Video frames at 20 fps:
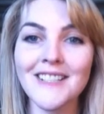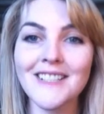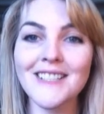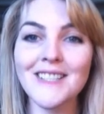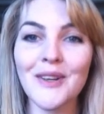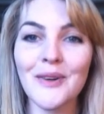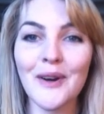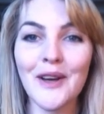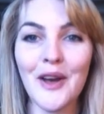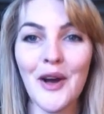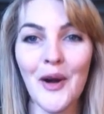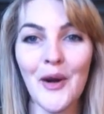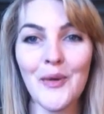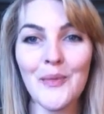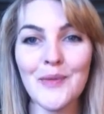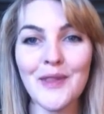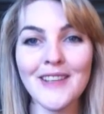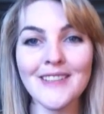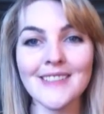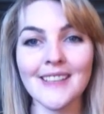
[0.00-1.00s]
So I
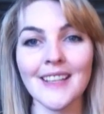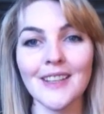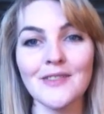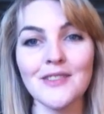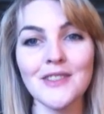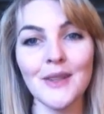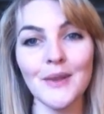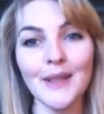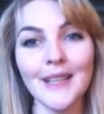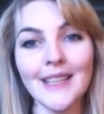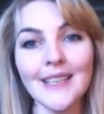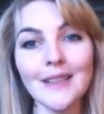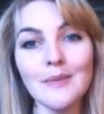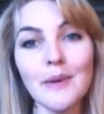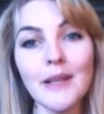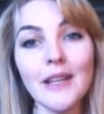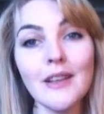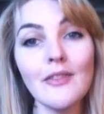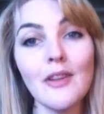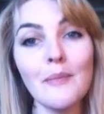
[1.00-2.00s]
hope this gives you a
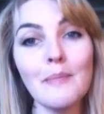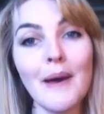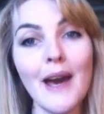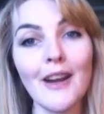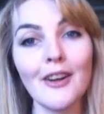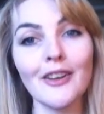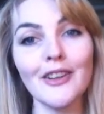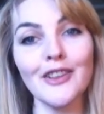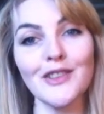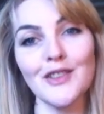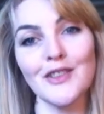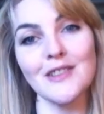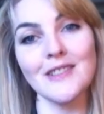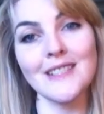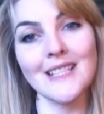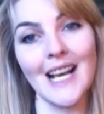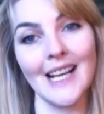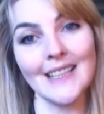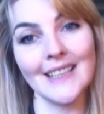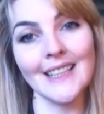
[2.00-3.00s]
little bit of a better
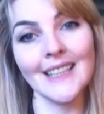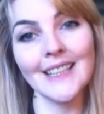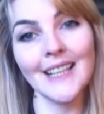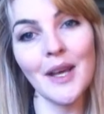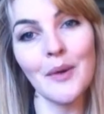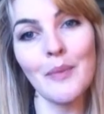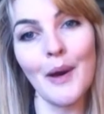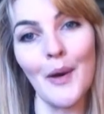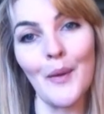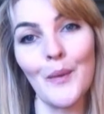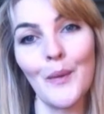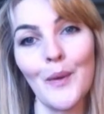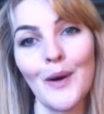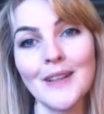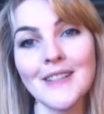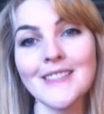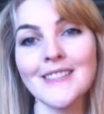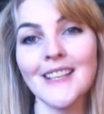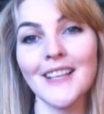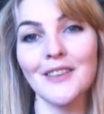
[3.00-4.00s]
understanding about
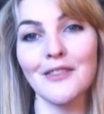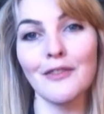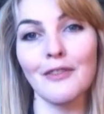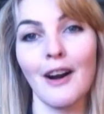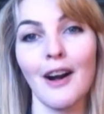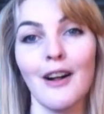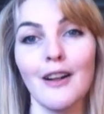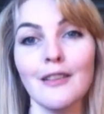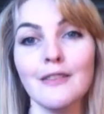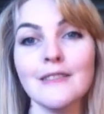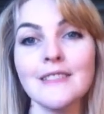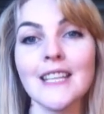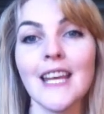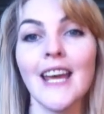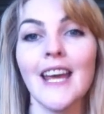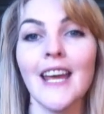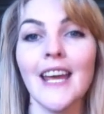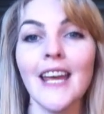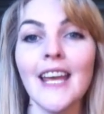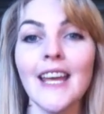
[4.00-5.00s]
what's involved
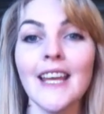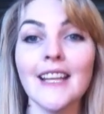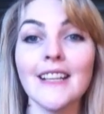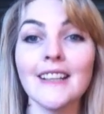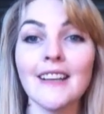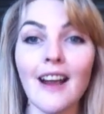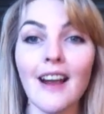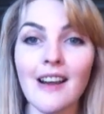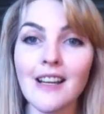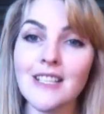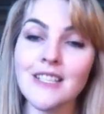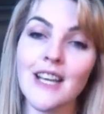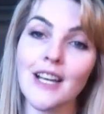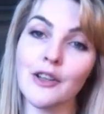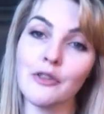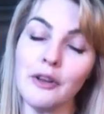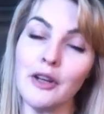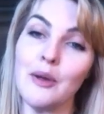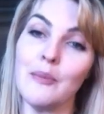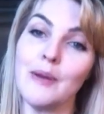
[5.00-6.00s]
in
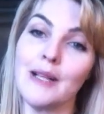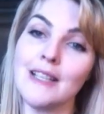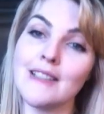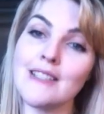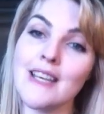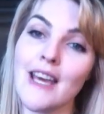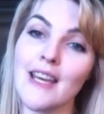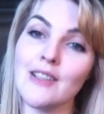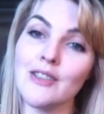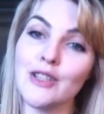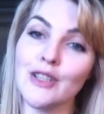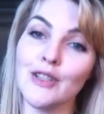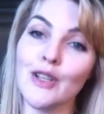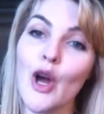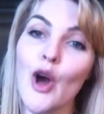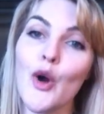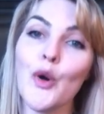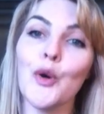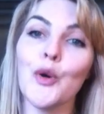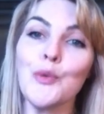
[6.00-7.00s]
cardiac rehabilitation,
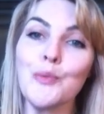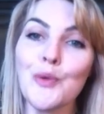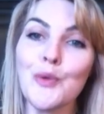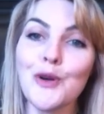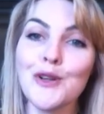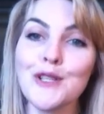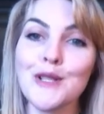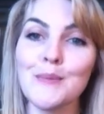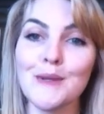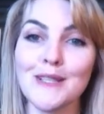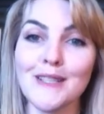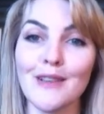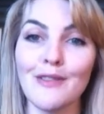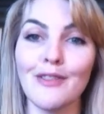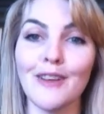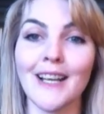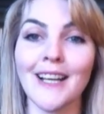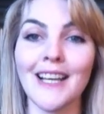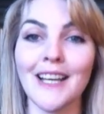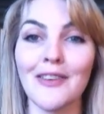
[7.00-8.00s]
or more
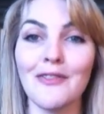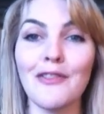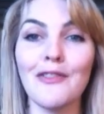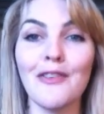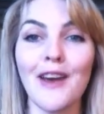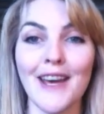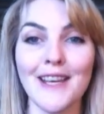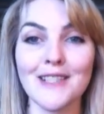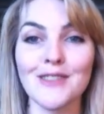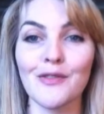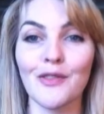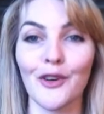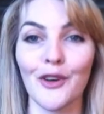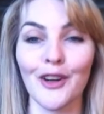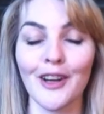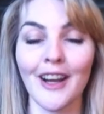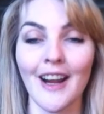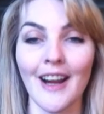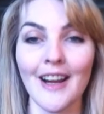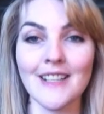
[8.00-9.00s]
specifically Phase
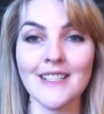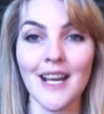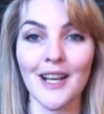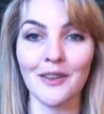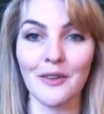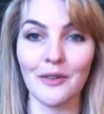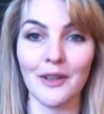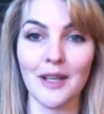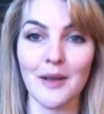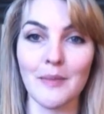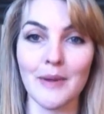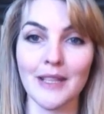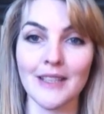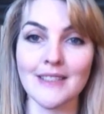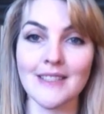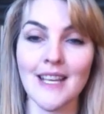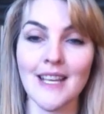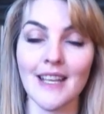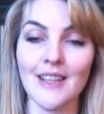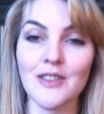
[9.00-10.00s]
4 cardiac
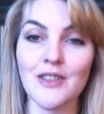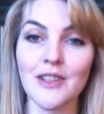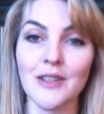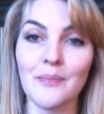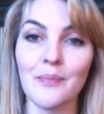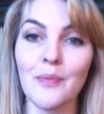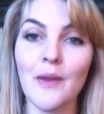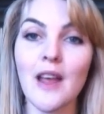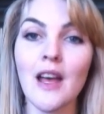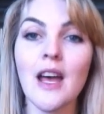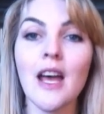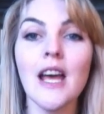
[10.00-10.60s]
rehabilitation.